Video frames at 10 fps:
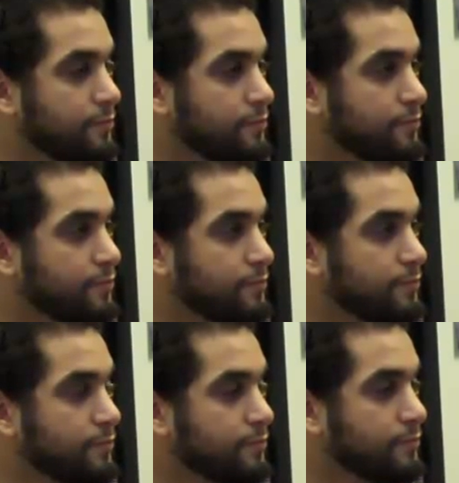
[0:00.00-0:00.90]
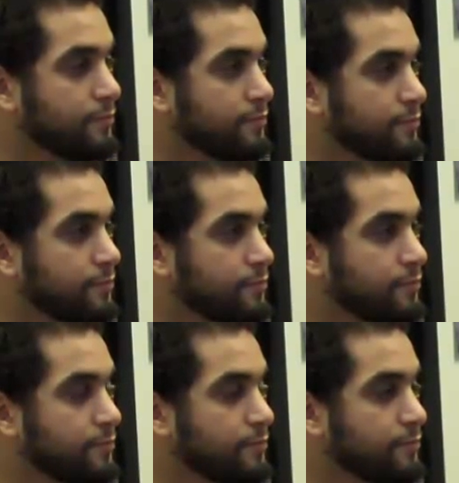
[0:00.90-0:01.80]

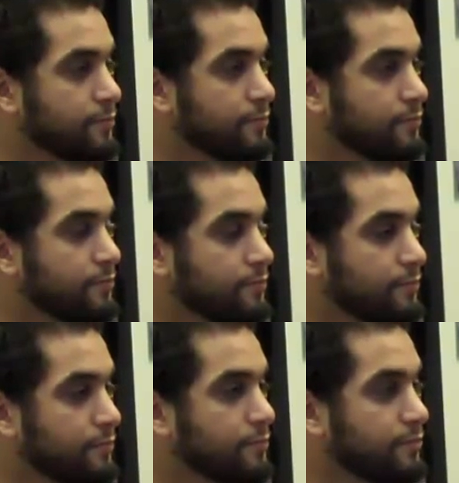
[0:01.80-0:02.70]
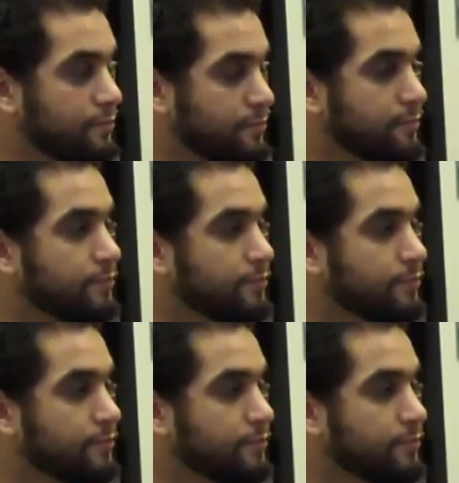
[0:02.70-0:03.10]
This person isn't speaking.